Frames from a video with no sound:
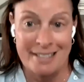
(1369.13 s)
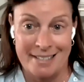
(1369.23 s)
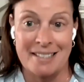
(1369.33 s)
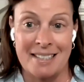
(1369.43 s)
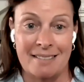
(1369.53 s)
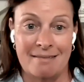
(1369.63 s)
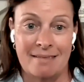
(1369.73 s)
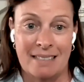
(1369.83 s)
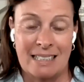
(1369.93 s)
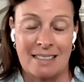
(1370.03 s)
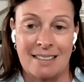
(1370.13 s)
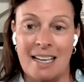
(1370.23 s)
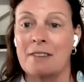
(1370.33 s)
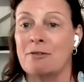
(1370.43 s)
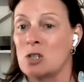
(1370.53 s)
assistant,
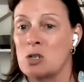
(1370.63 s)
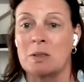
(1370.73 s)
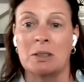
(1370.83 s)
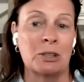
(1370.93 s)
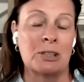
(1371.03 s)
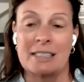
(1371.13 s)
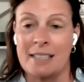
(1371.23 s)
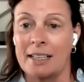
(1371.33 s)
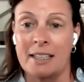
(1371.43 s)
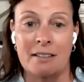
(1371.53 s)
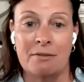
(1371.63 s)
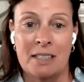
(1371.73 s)
not a virtual or an executive.